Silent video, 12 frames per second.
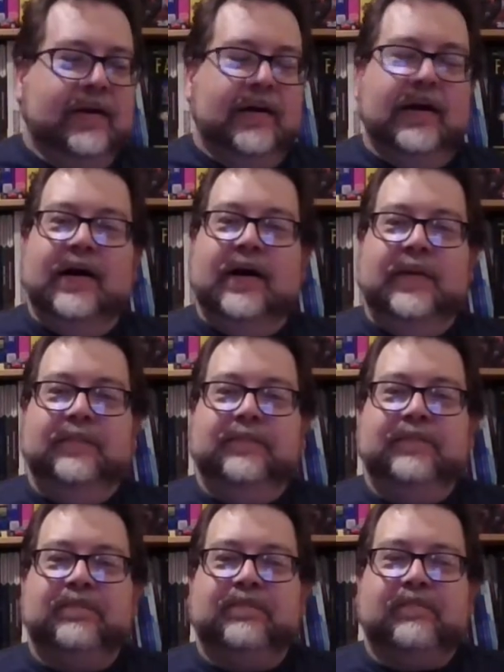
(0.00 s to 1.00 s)
Um,
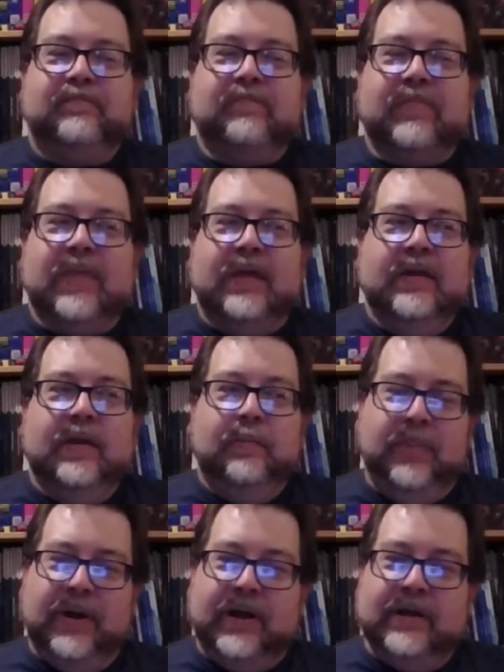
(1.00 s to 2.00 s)

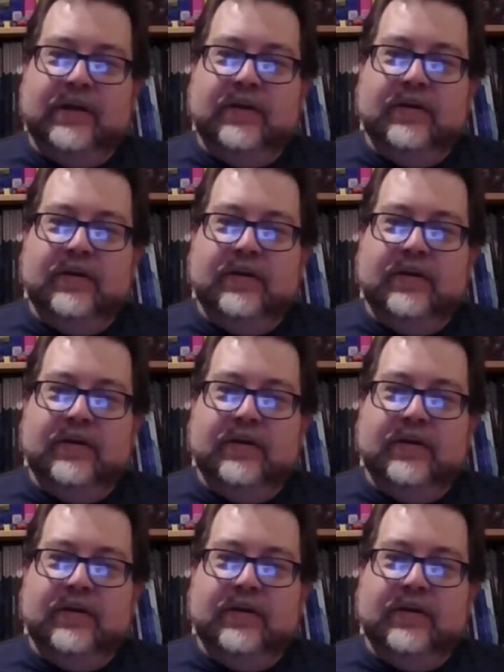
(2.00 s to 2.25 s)
but